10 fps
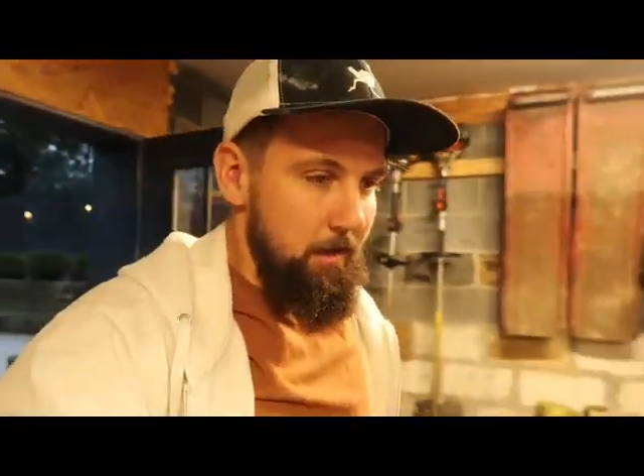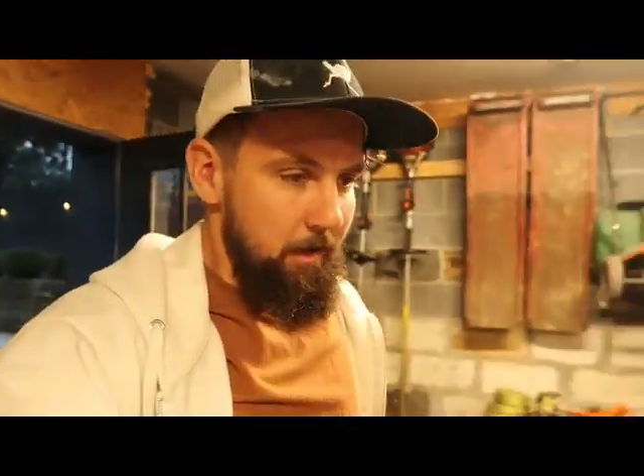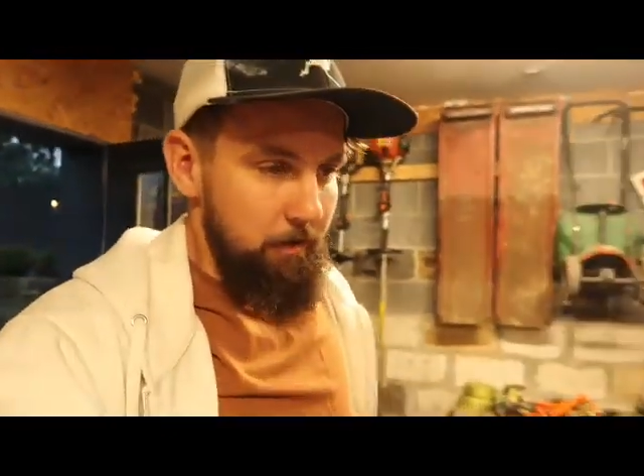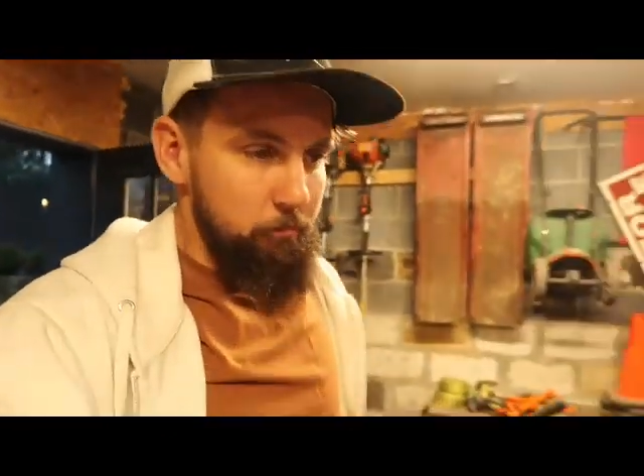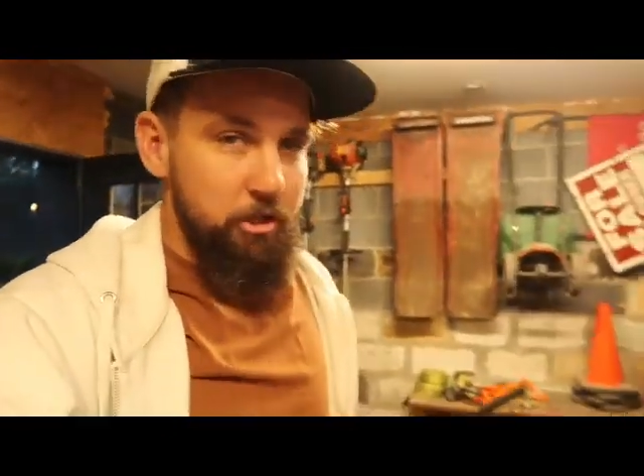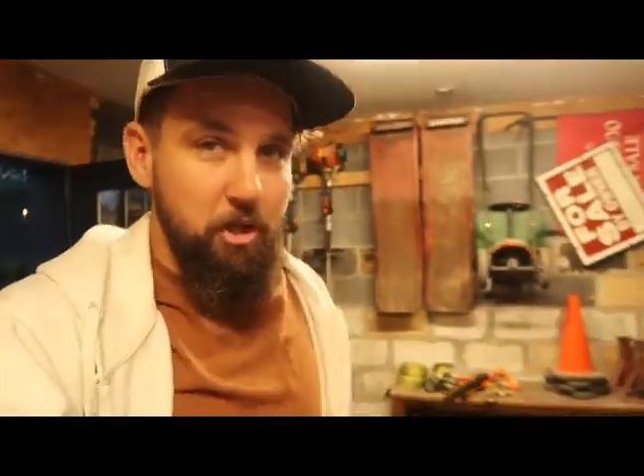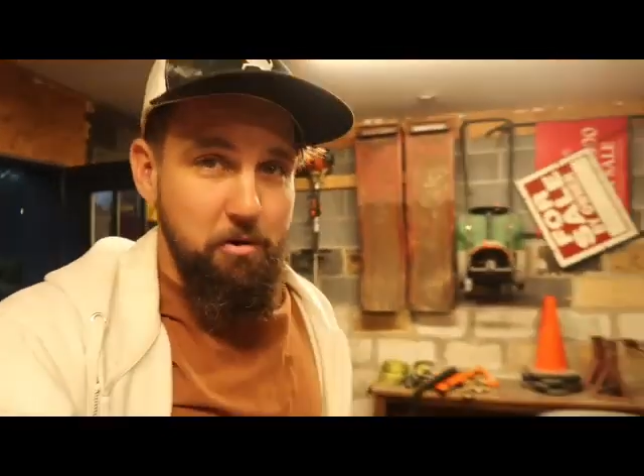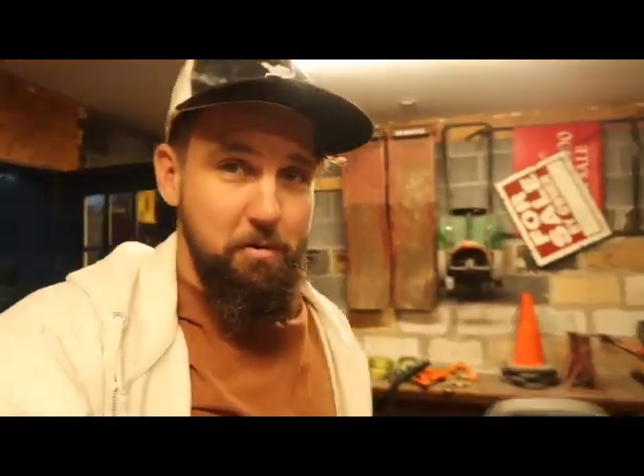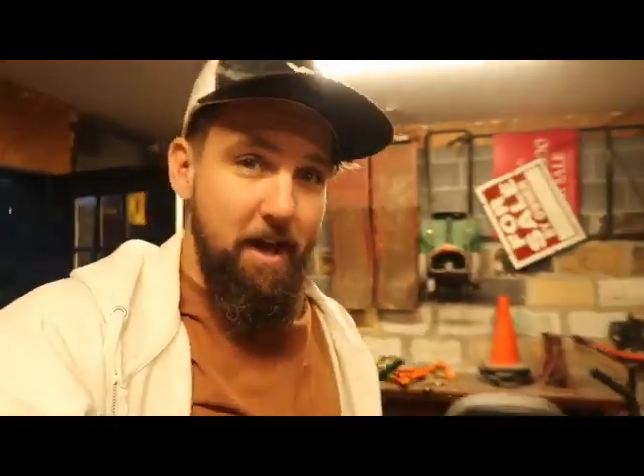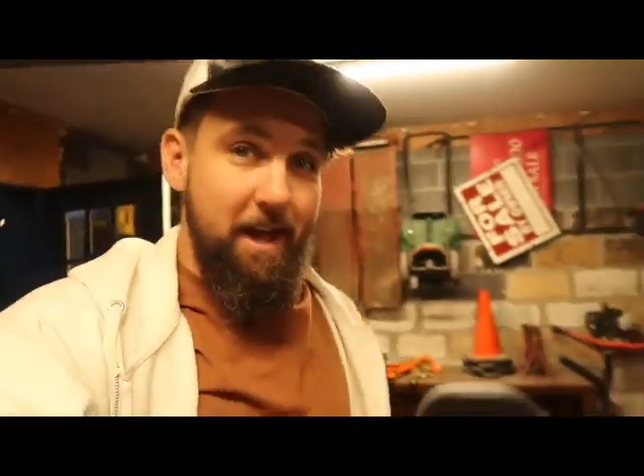I will show
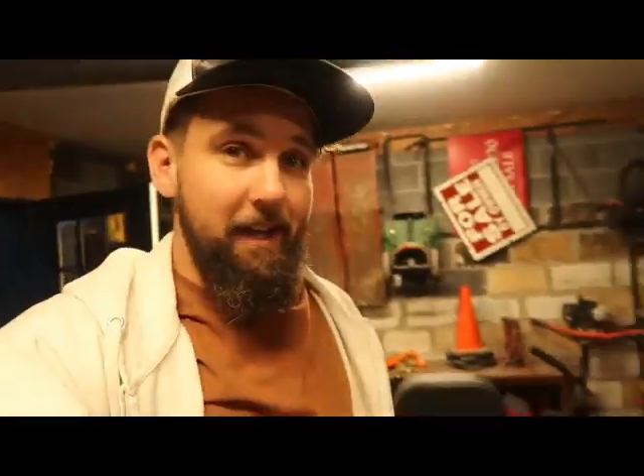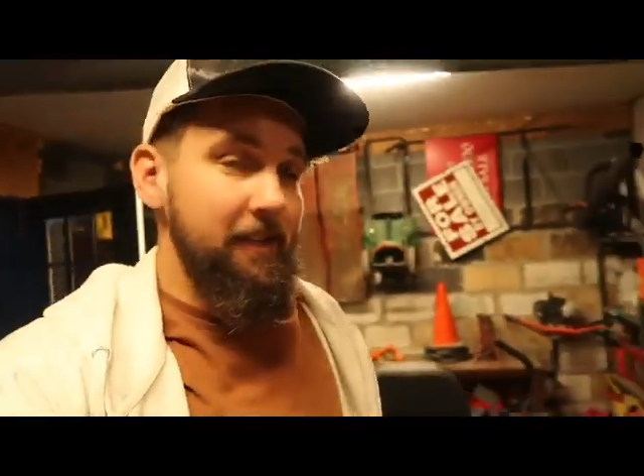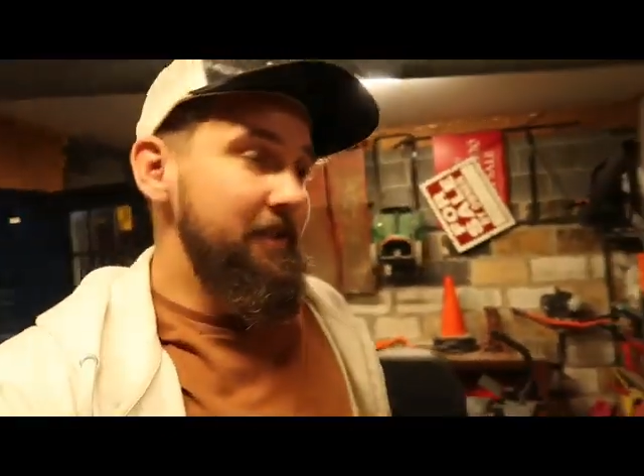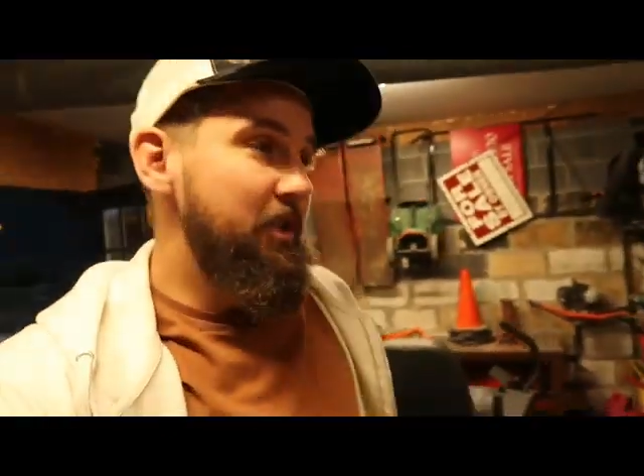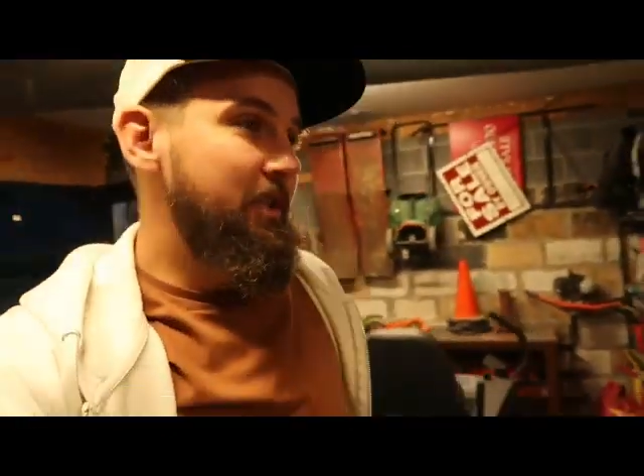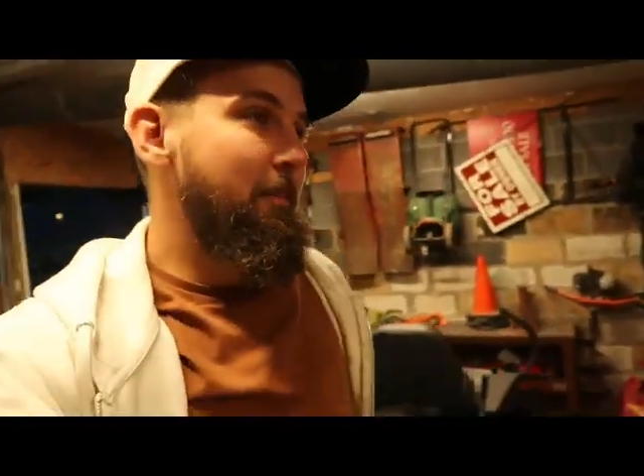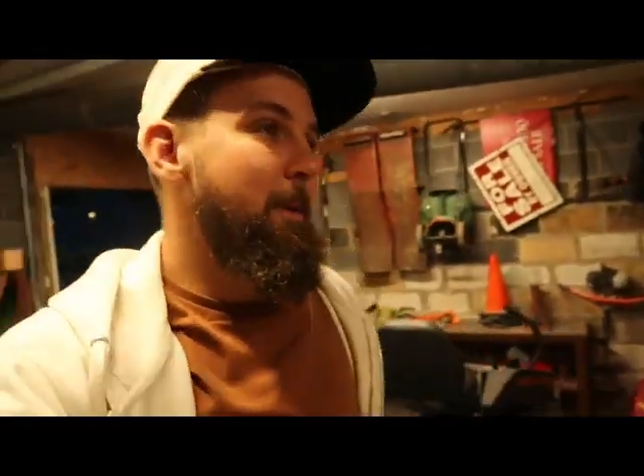you that in just a